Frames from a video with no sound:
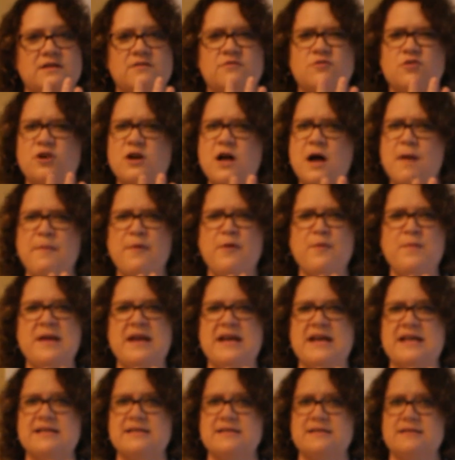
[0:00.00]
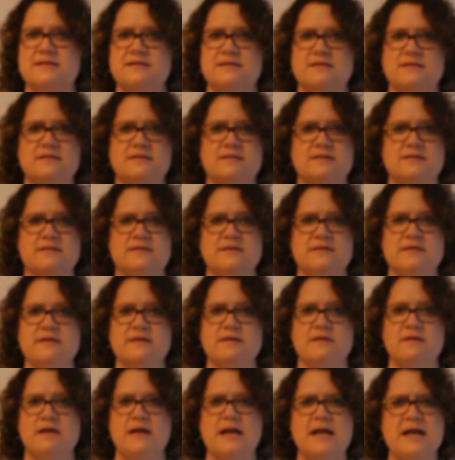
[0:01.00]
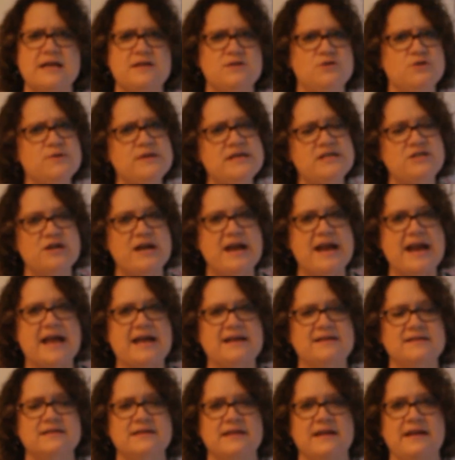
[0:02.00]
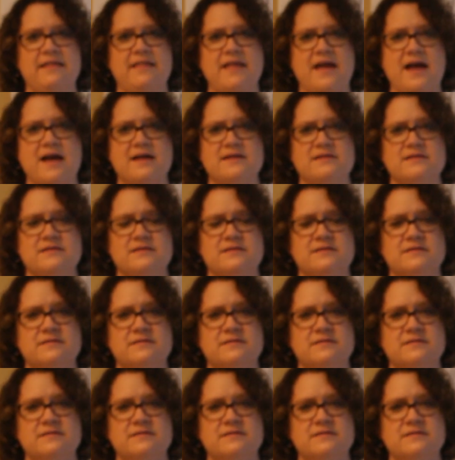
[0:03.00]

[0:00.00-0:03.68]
for a couple minutes, and do each hand like that.